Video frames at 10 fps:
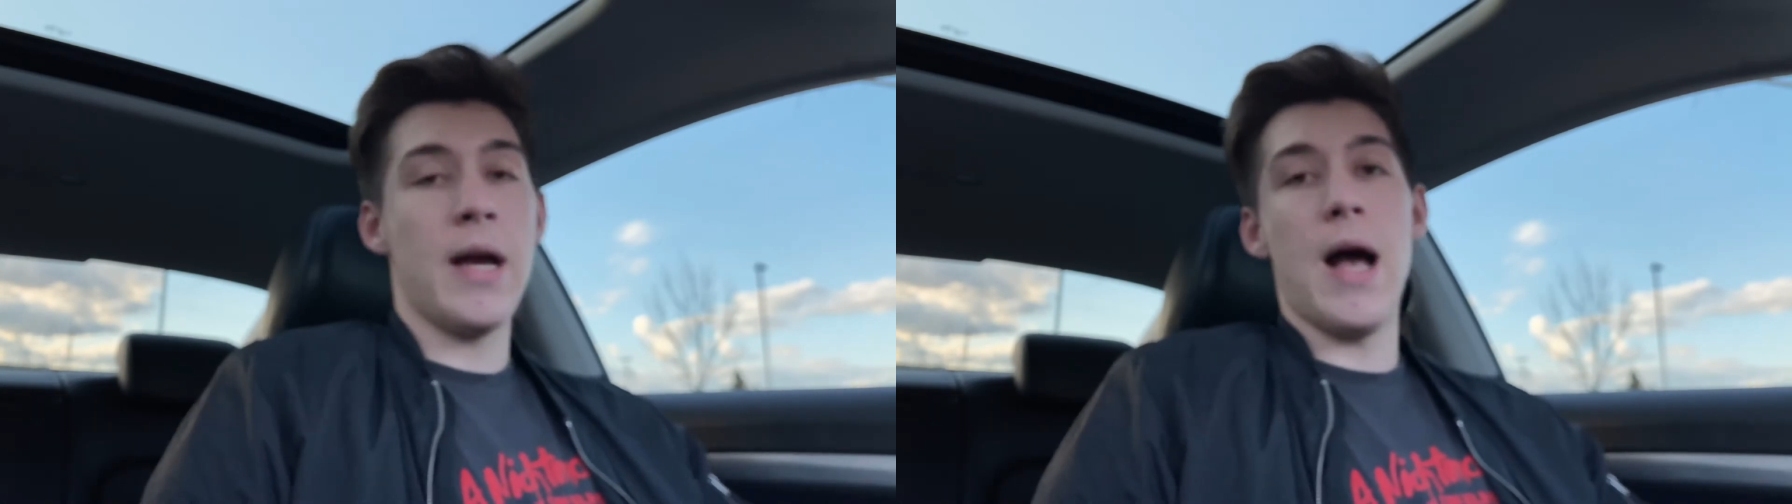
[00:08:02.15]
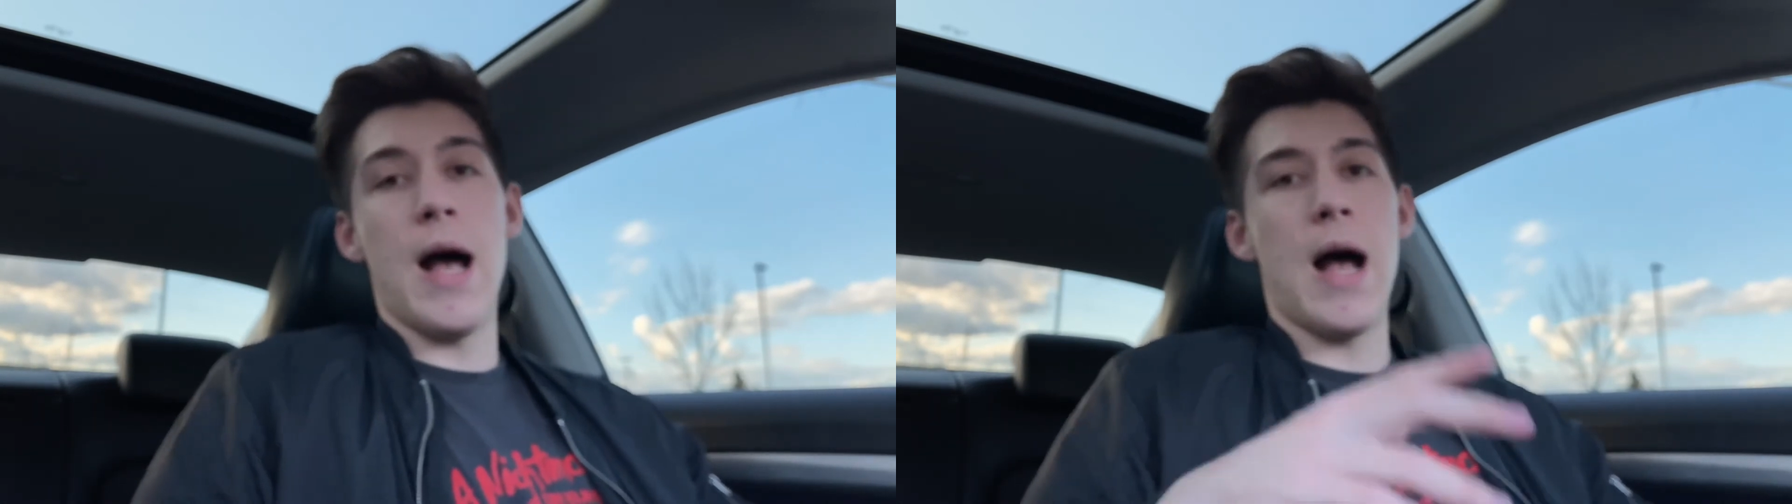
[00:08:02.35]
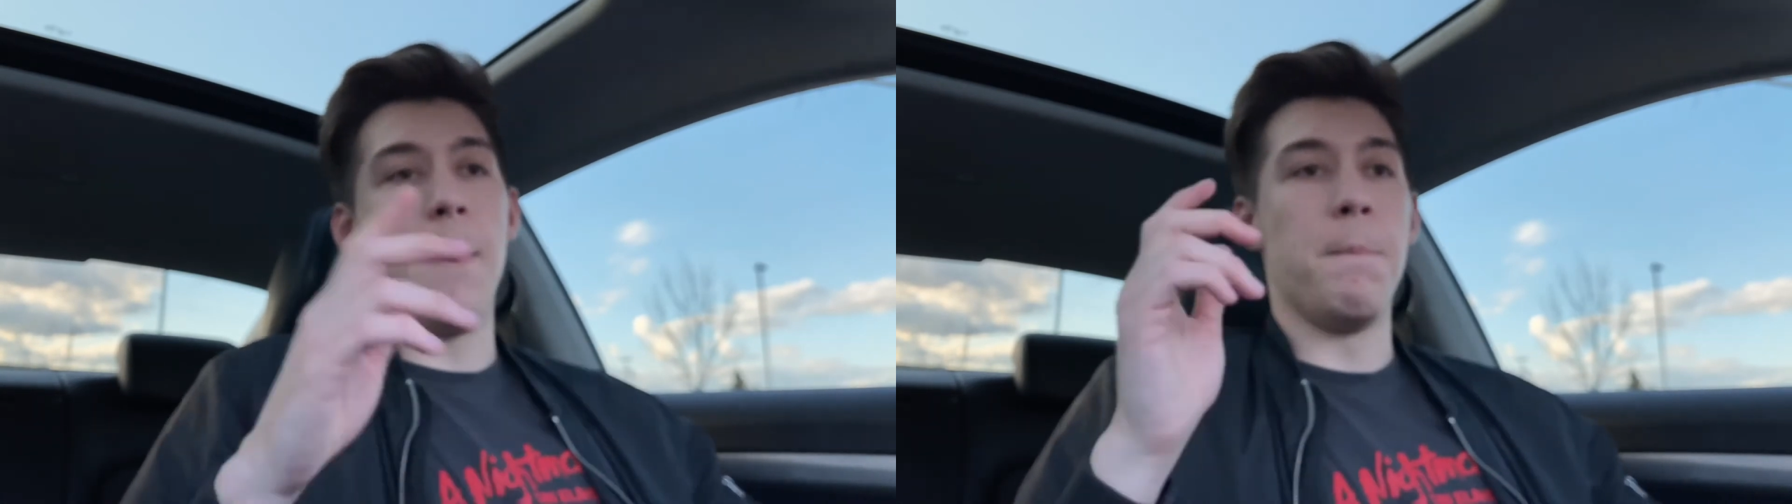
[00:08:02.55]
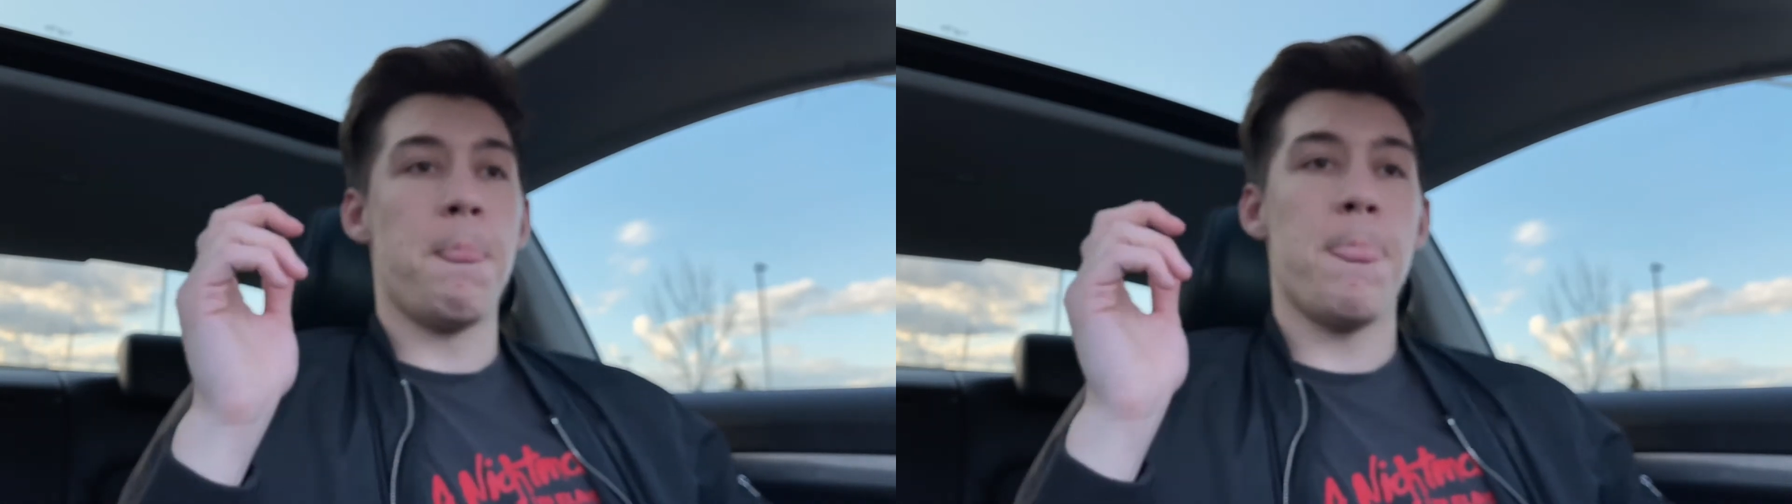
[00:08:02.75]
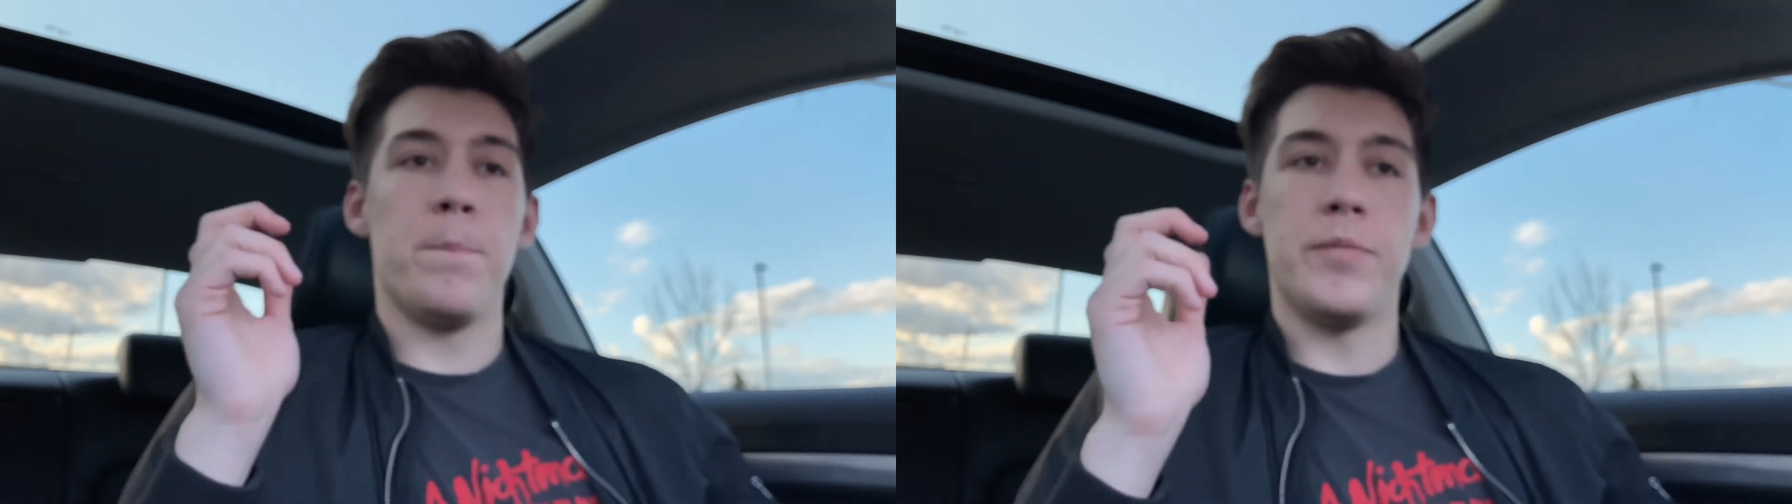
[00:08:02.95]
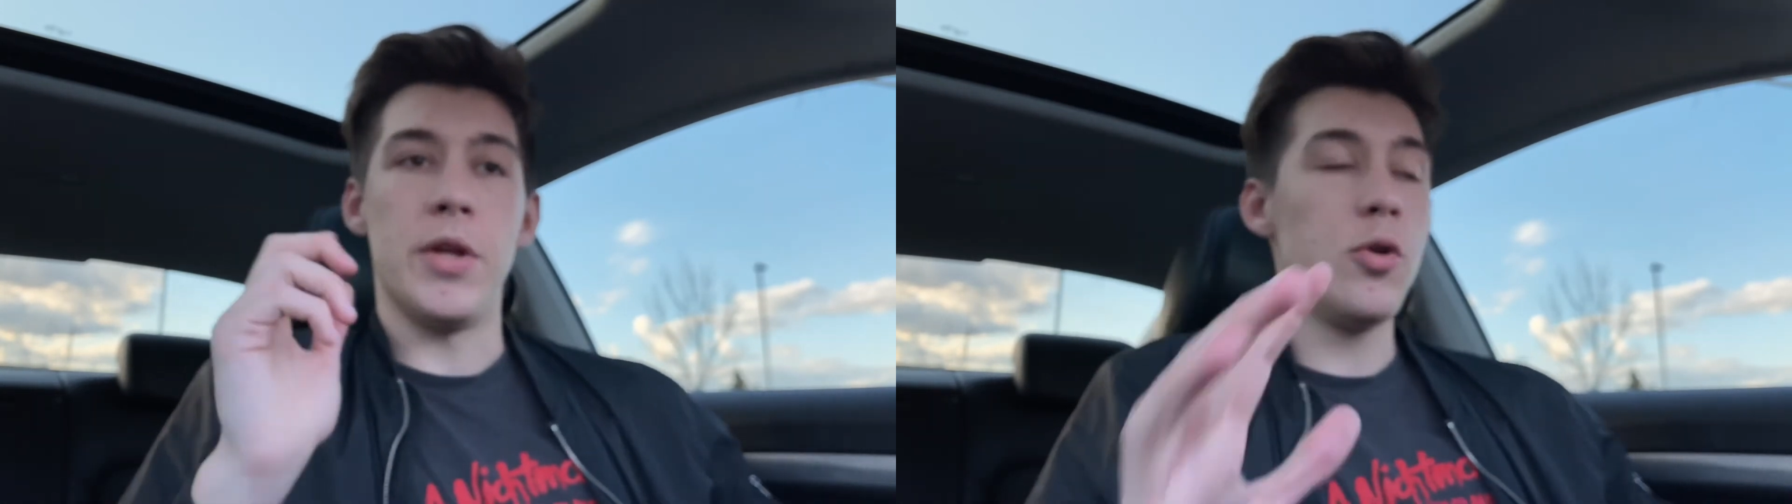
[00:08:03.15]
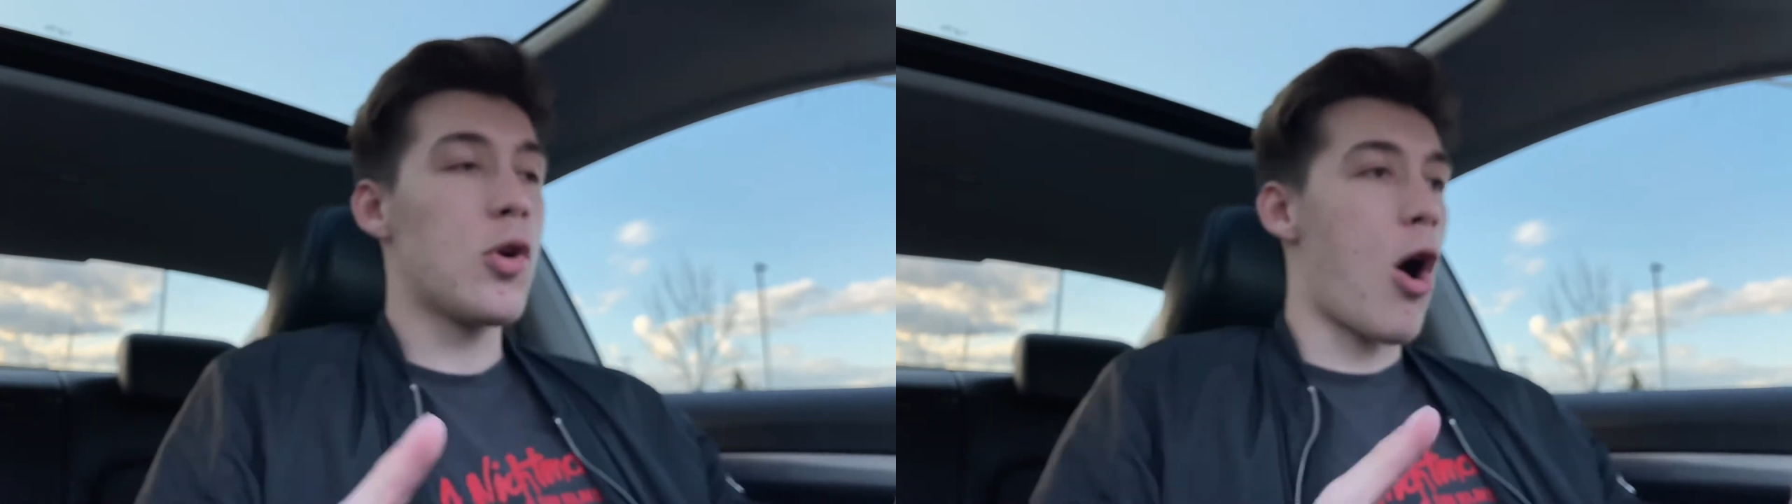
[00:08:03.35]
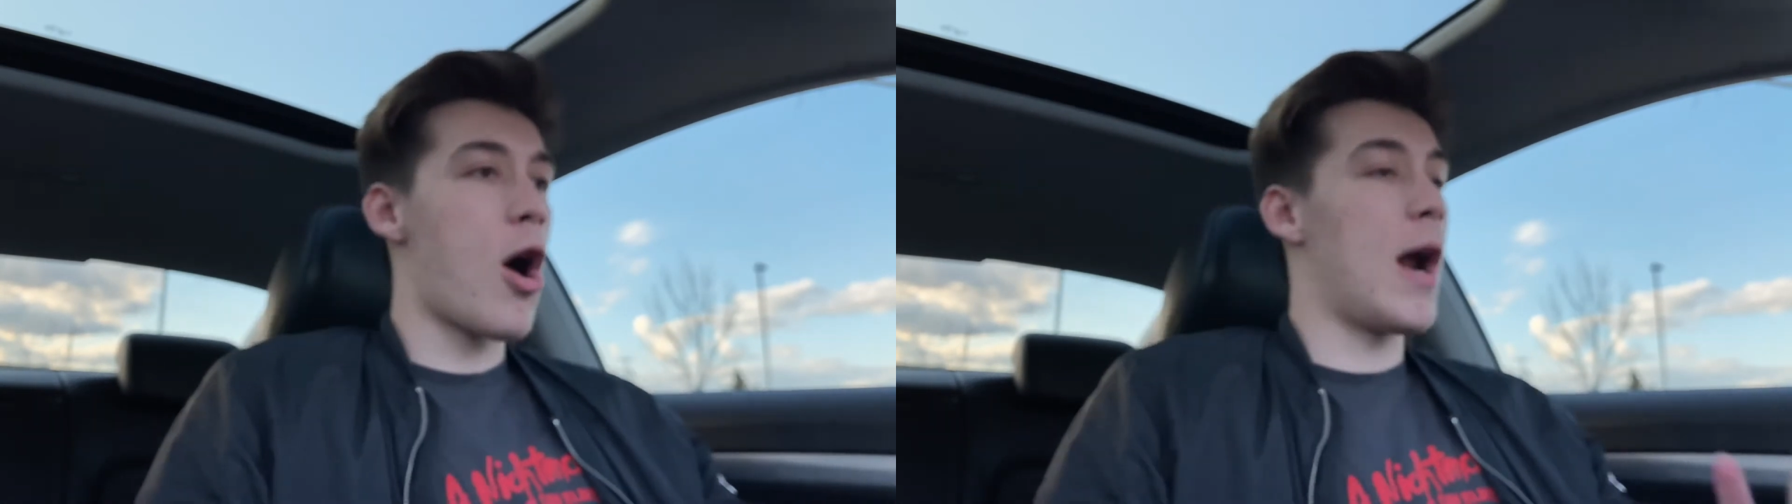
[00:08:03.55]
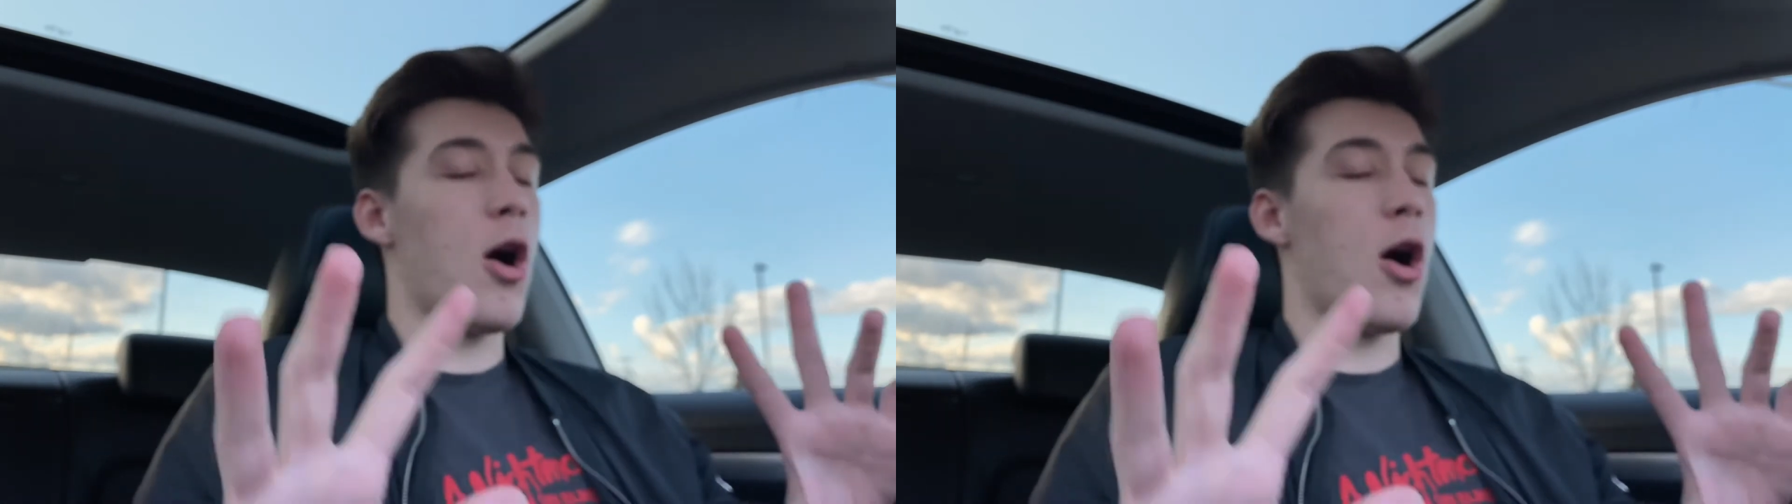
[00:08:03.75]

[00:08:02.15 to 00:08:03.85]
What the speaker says: The new car,